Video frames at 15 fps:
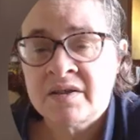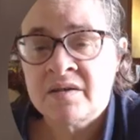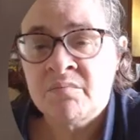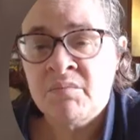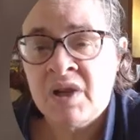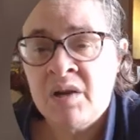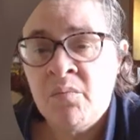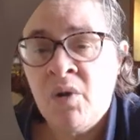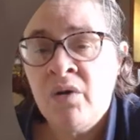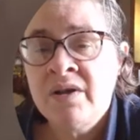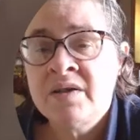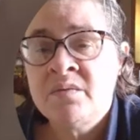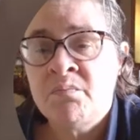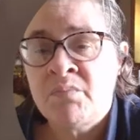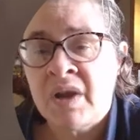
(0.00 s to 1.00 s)
minimize
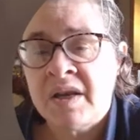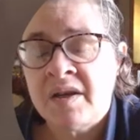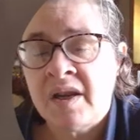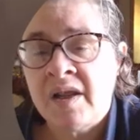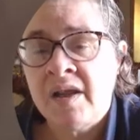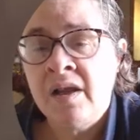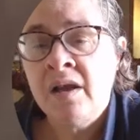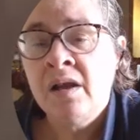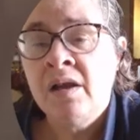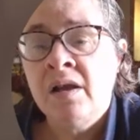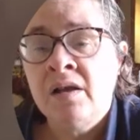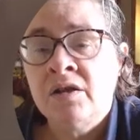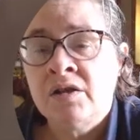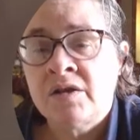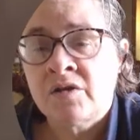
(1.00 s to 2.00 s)
bending,
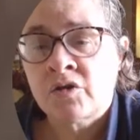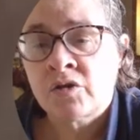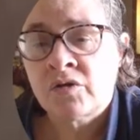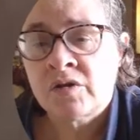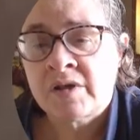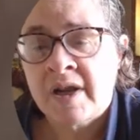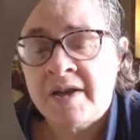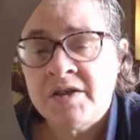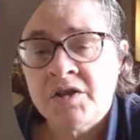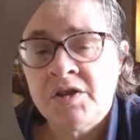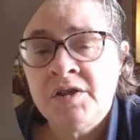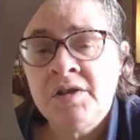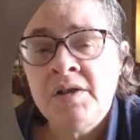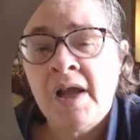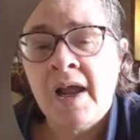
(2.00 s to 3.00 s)

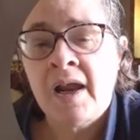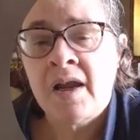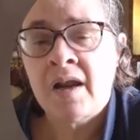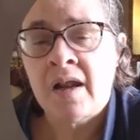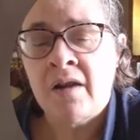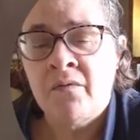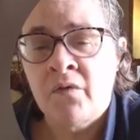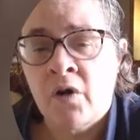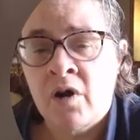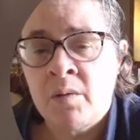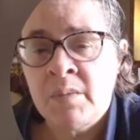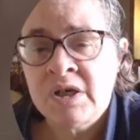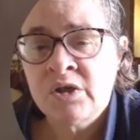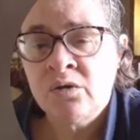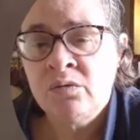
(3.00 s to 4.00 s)
tension, and
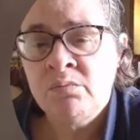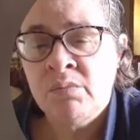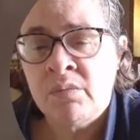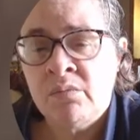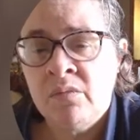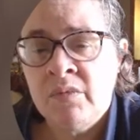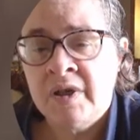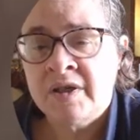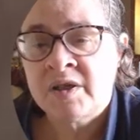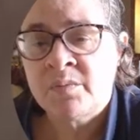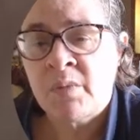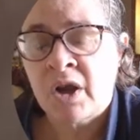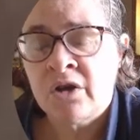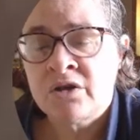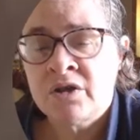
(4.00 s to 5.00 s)
environmental
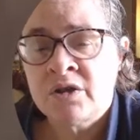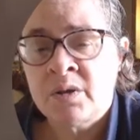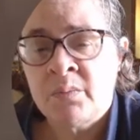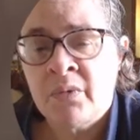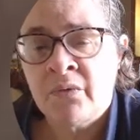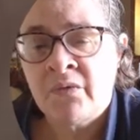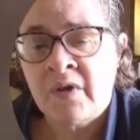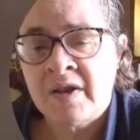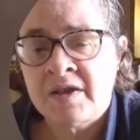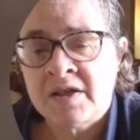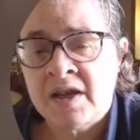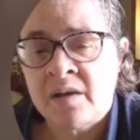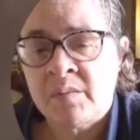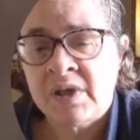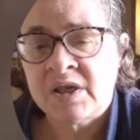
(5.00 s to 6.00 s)
exposure to prevent
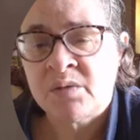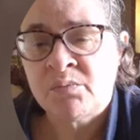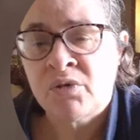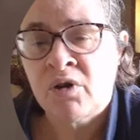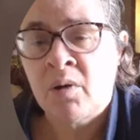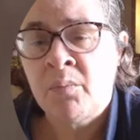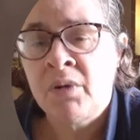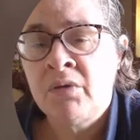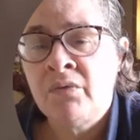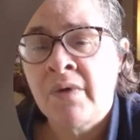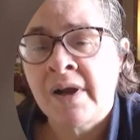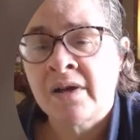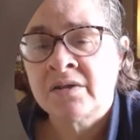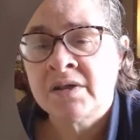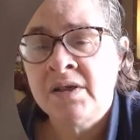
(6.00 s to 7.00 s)
damage. Proper
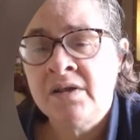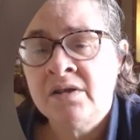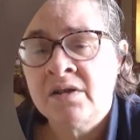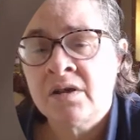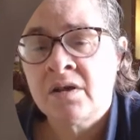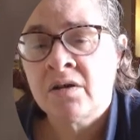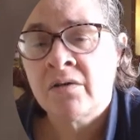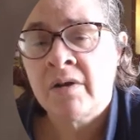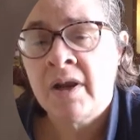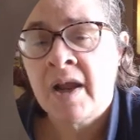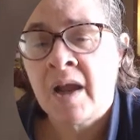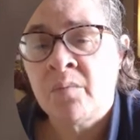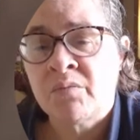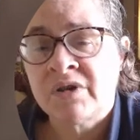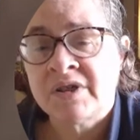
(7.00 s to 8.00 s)
routing, securing,
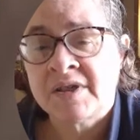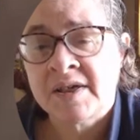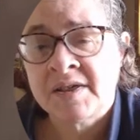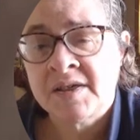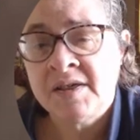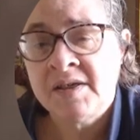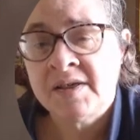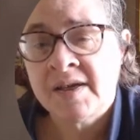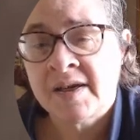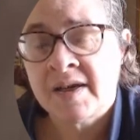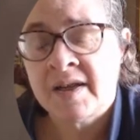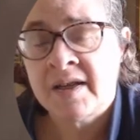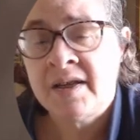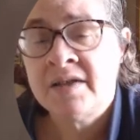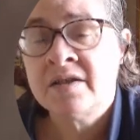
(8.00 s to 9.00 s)
and protection
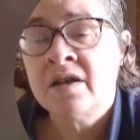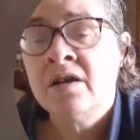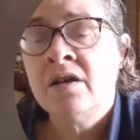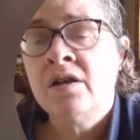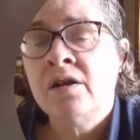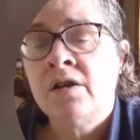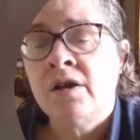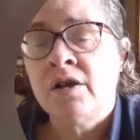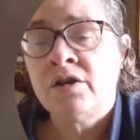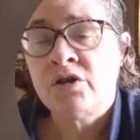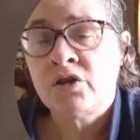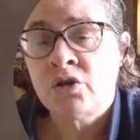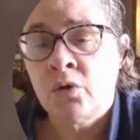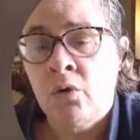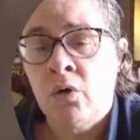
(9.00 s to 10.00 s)
techniques
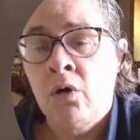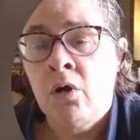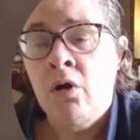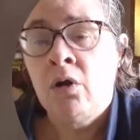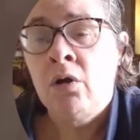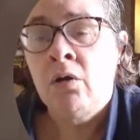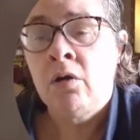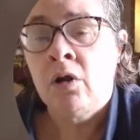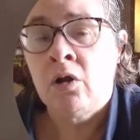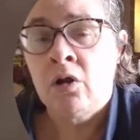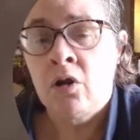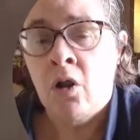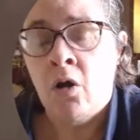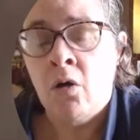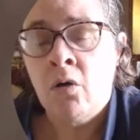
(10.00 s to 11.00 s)
ensure
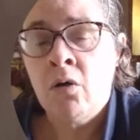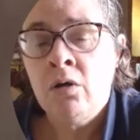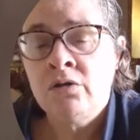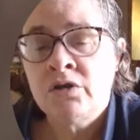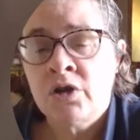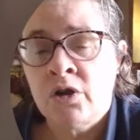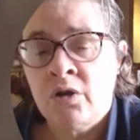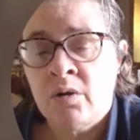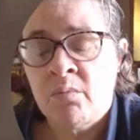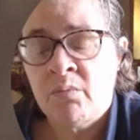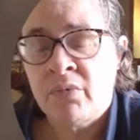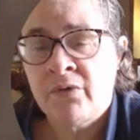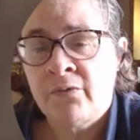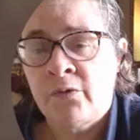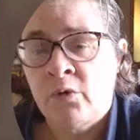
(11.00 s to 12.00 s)
long-term
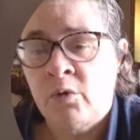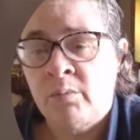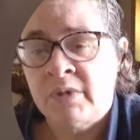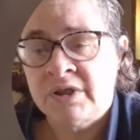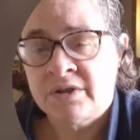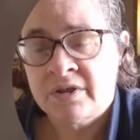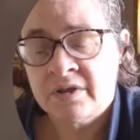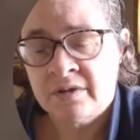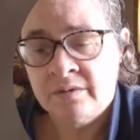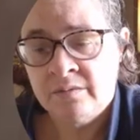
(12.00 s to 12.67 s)
performance.